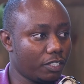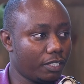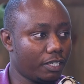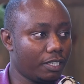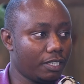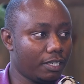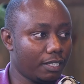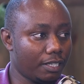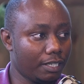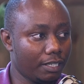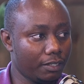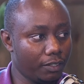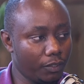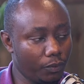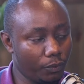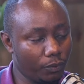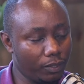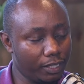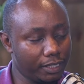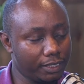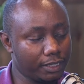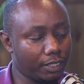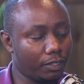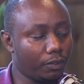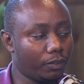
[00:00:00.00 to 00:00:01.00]
And,
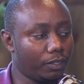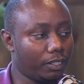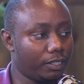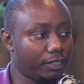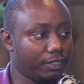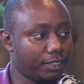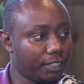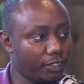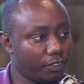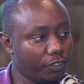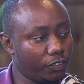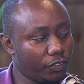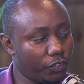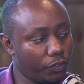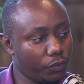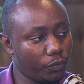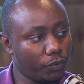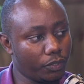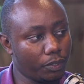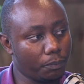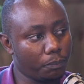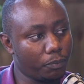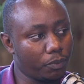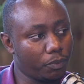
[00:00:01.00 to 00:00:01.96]
later on, I'll take you through the